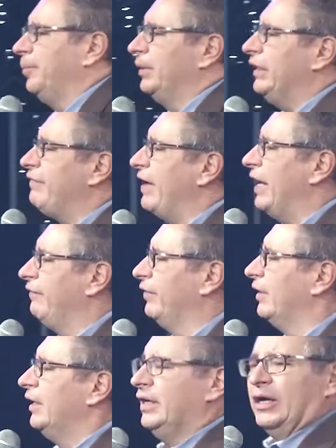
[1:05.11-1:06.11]
believe I have
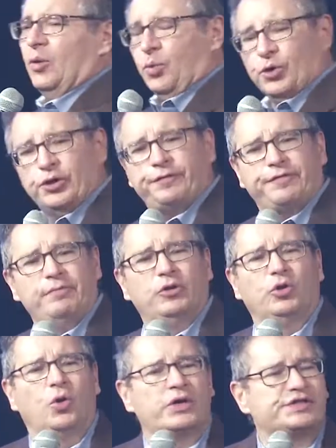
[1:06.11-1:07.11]
a word from the
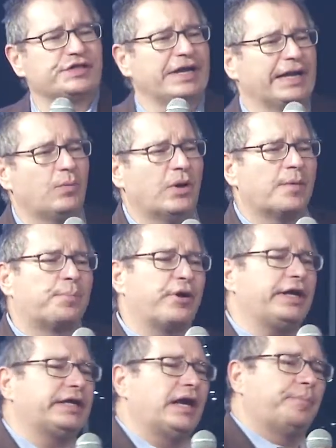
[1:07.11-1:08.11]
Lord tonight. I want to
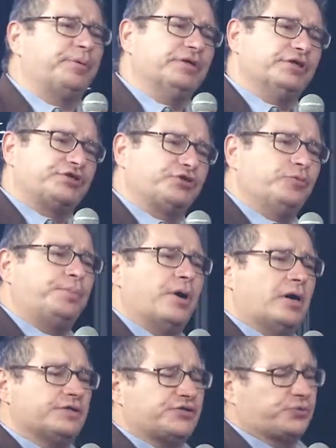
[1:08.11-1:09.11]
break it up into two
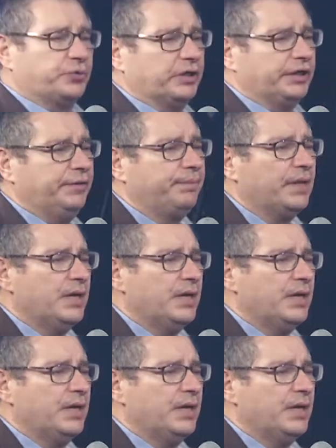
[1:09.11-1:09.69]
parts, really.